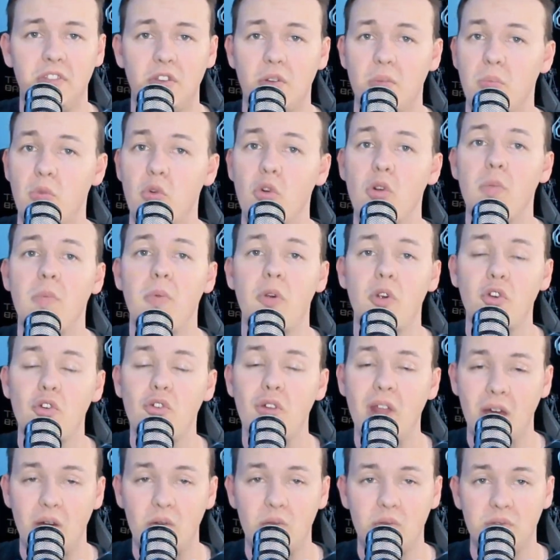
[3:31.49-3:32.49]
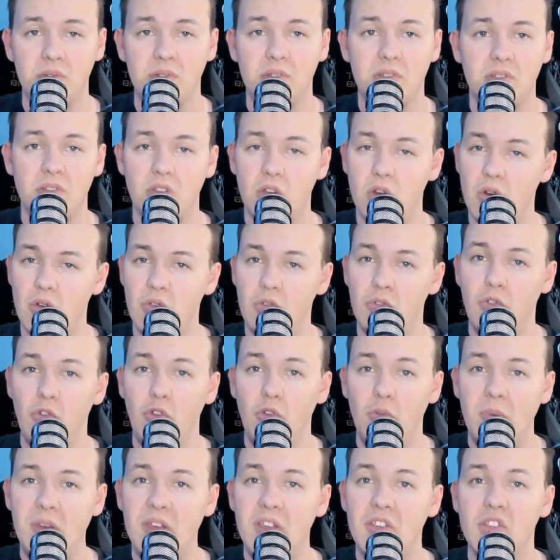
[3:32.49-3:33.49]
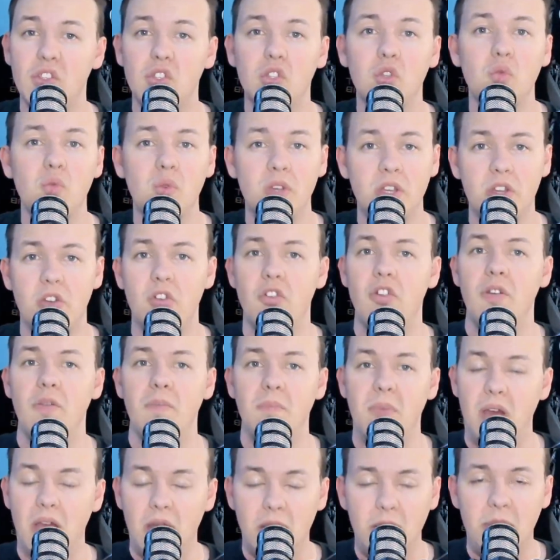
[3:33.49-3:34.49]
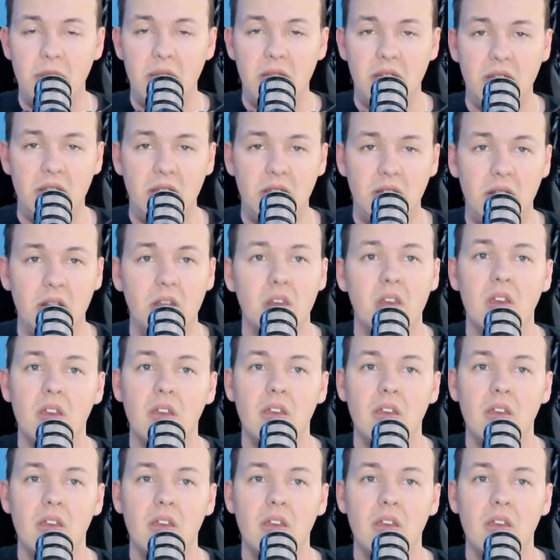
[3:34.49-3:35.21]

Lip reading: They're more pronounced. They're a little bit sweeter in my opinion.